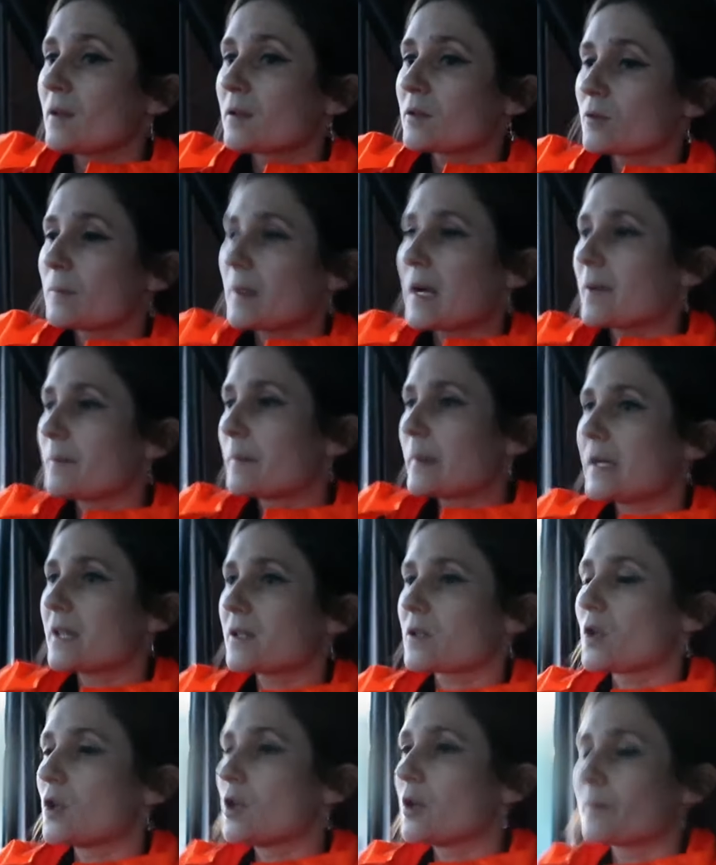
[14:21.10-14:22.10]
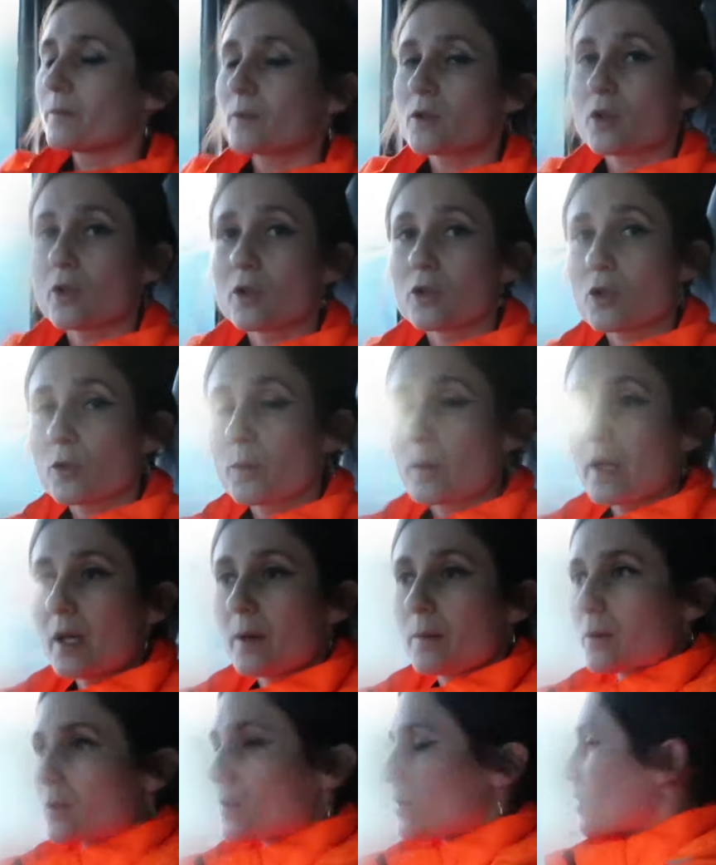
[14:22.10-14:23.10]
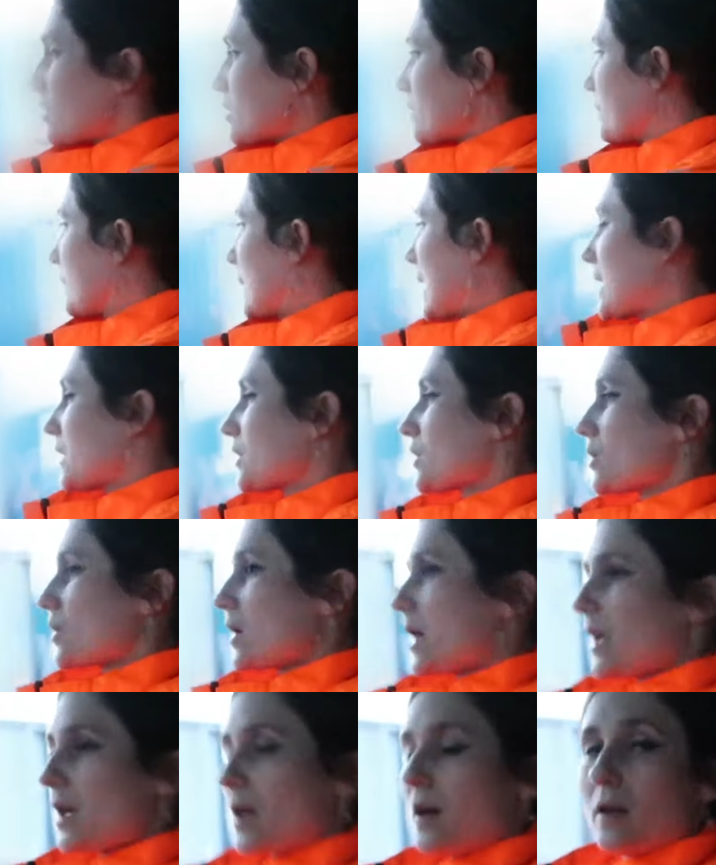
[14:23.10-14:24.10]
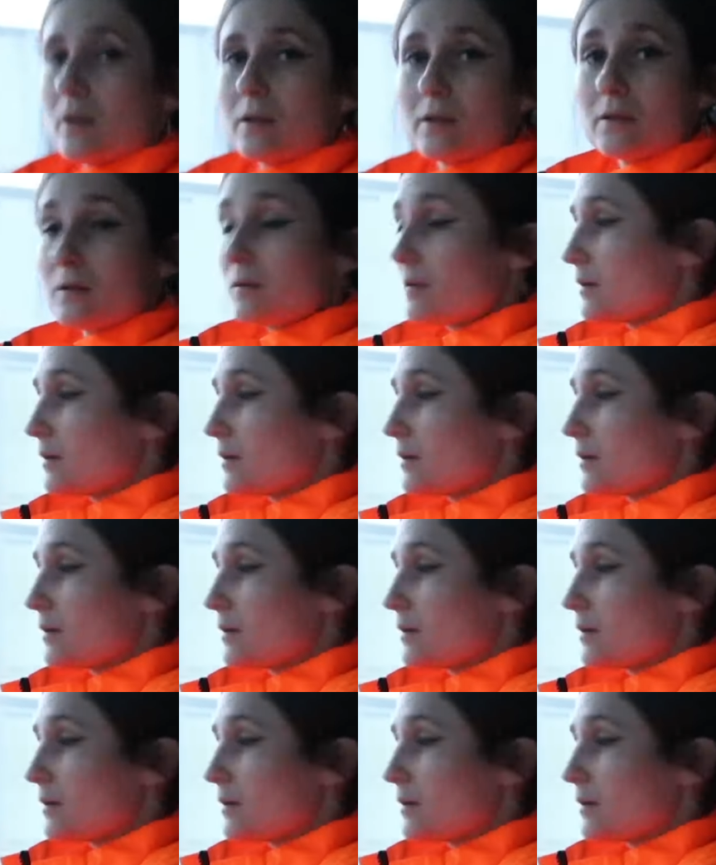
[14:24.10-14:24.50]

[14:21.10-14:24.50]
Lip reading: So my bay's open, so I should be able to just back straight on.